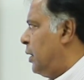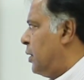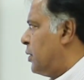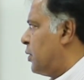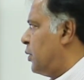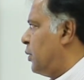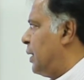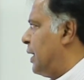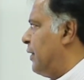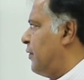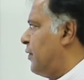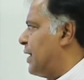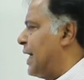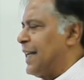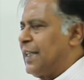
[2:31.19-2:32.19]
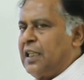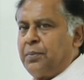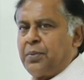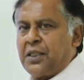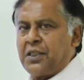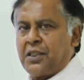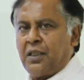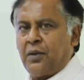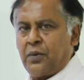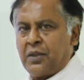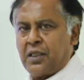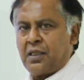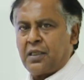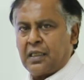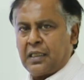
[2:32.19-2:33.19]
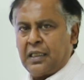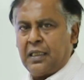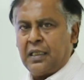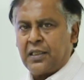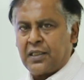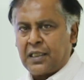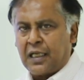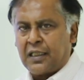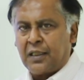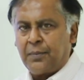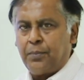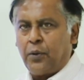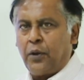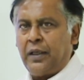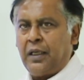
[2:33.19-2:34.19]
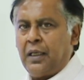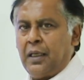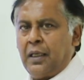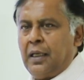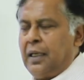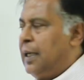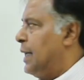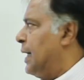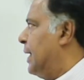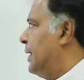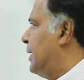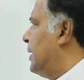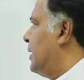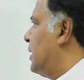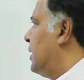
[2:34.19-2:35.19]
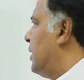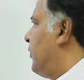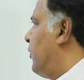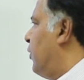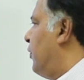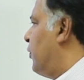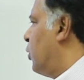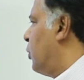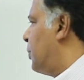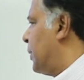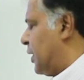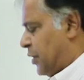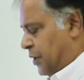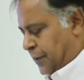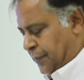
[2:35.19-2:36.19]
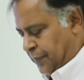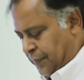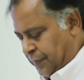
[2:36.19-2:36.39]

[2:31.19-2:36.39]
So you have cracking pressure, which is the starting point, and then the full flow pressure.